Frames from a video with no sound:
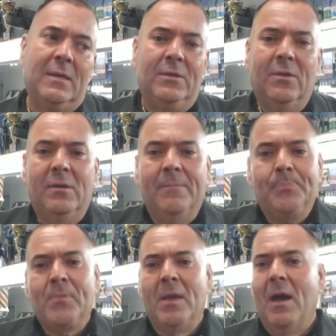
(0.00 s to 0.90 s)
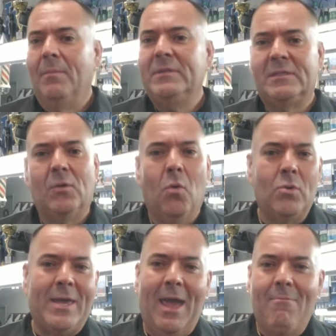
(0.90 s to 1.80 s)
You know. I'm just an
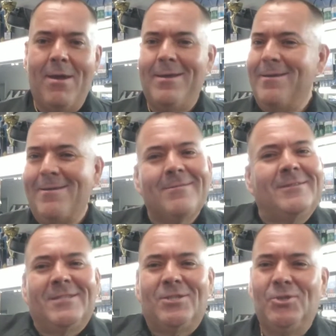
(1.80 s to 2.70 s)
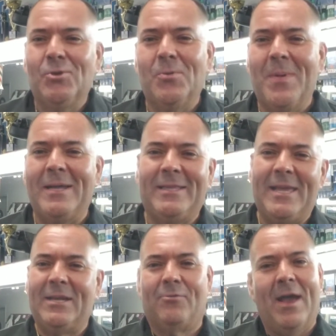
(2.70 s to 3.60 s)
old cat right here, just doing my
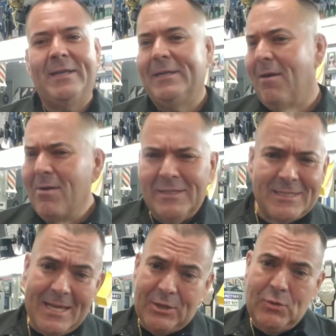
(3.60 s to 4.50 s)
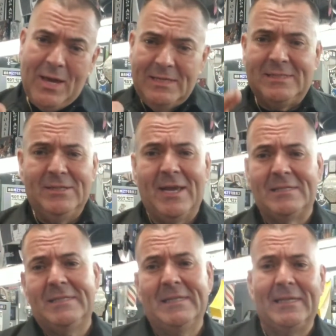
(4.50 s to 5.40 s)
thing, grinding on, just like you guys. And you
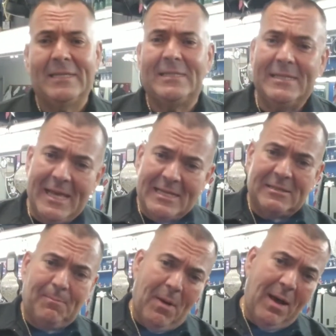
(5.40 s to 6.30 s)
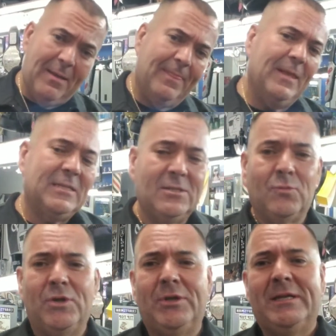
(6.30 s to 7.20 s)
guys need to get to this spot, and this is
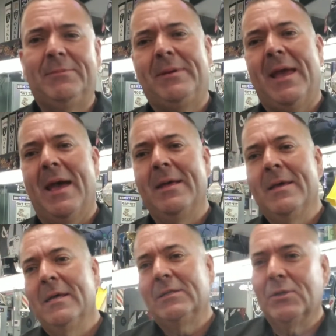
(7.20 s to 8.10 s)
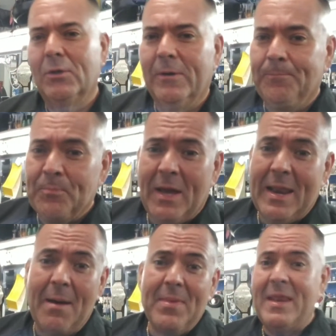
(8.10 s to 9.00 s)
where you need to be at. So, and
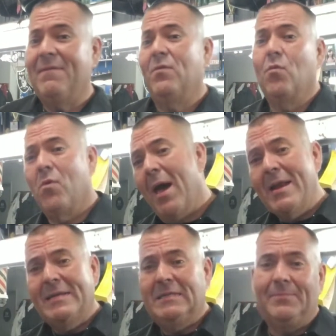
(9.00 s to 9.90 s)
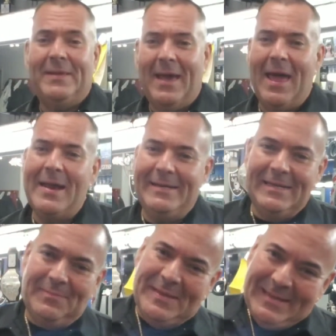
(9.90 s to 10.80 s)
I'm not even where I need to be at. I need
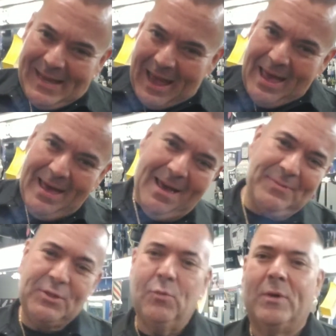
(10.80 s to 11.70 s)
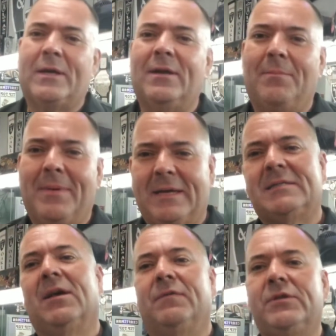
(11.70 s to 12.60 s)
to be. I, am still working on
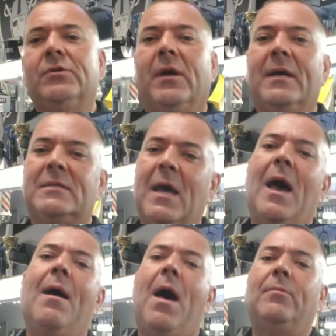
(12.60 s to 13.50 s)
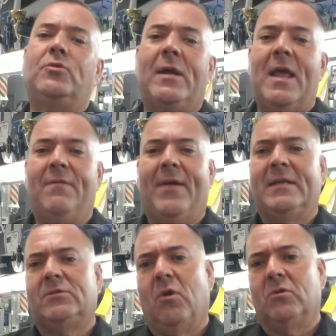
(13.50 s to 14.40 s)
myself too, guys. I, I, I'm trying to
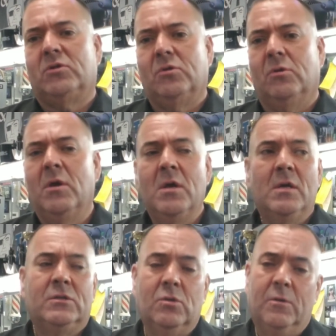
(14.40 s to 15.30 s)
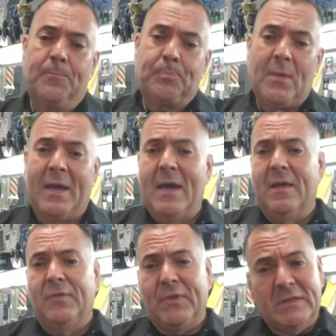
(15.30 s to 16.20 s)
advance also. So I got
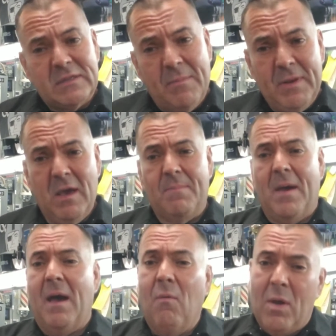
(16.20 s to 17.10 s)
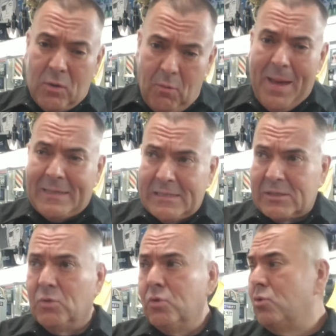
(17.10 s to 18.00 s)
other things coming up. I want to go back to
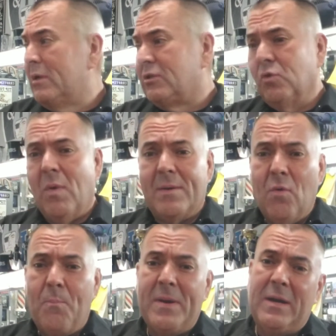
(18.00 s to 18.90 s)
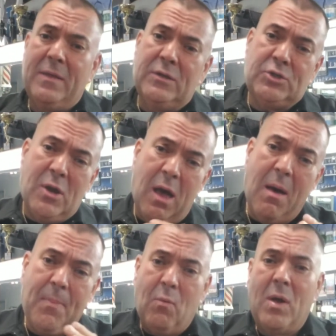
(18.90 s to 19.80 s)
school. I still want to open another
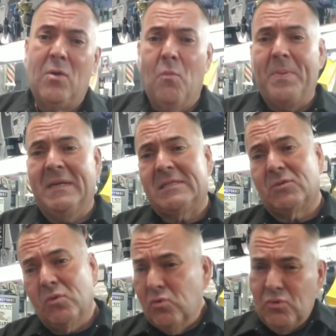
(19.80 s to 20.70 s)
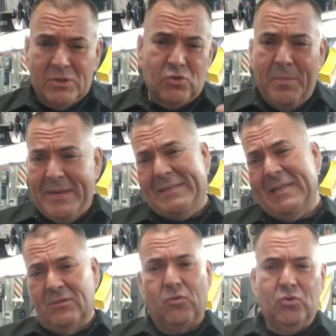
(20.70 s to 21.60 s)
shop. I want to open a school. There's so many
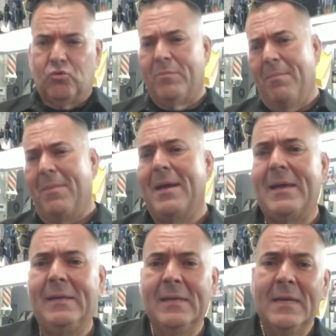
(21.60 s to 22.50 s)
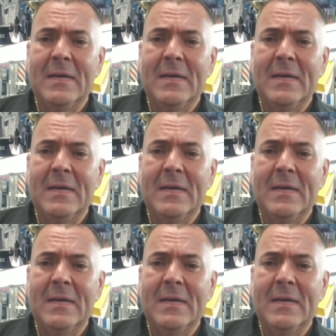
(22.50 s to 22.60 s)
things going through my mind.